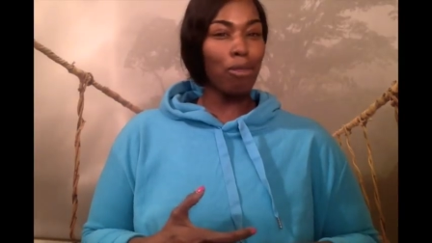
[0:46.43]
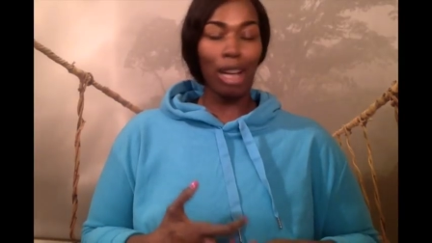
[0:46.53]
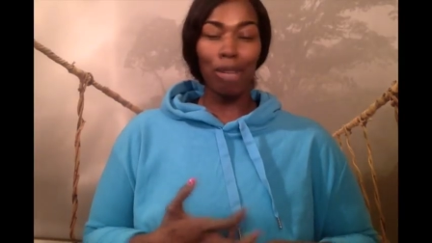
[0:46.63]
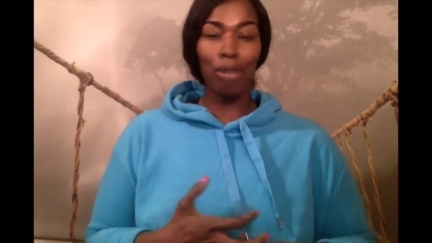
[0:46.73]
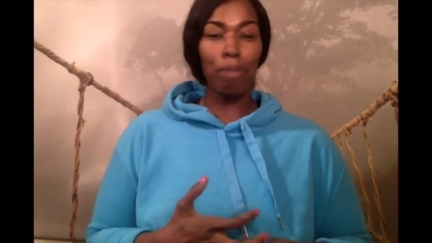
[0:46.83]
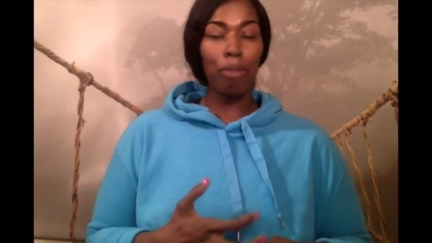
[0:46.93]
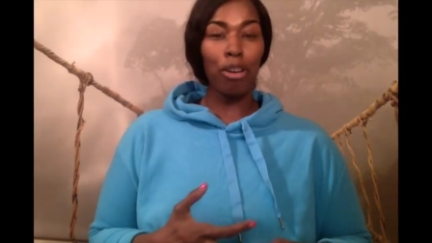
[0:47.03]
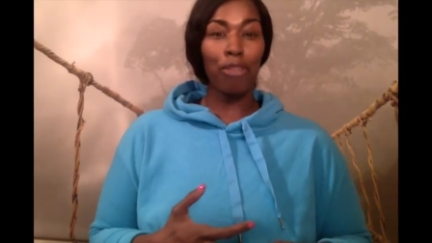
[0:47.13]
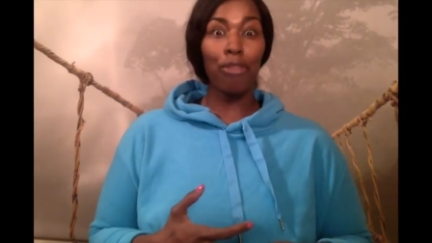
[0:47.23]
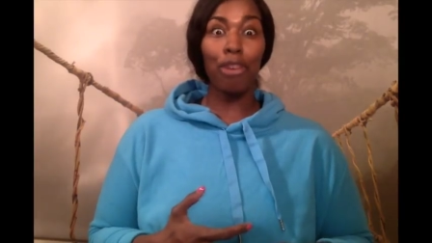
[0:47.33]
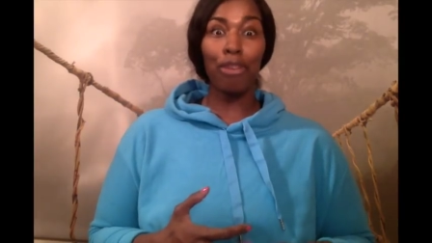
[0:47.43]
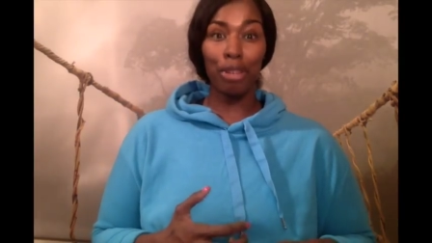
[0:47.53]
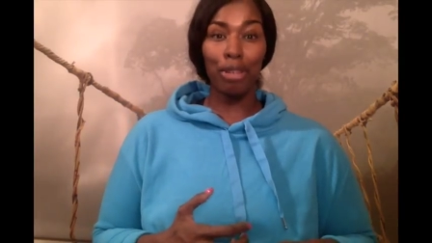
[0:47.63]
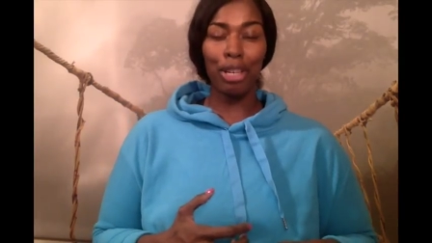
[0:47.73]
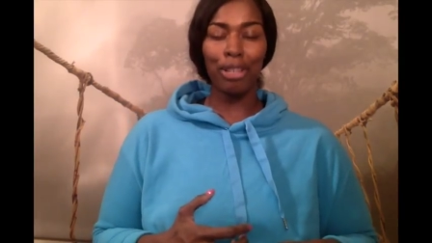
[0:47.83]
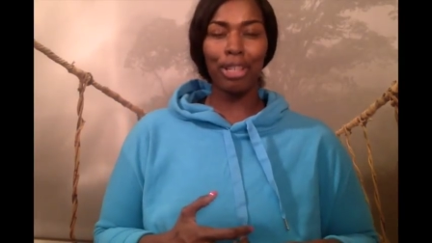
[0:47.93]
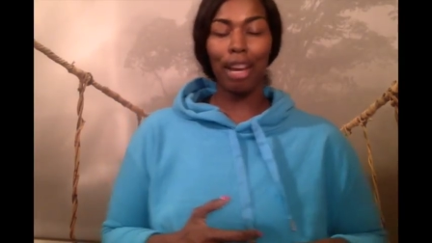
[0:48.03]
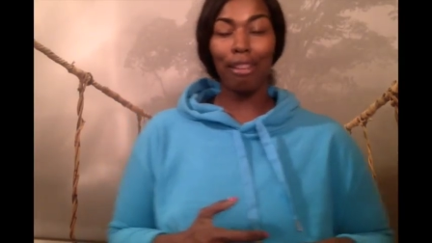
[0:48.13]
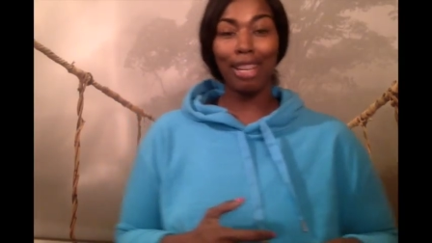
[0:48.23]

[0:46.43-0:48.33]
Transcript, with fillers: rocking with polar for a few years now.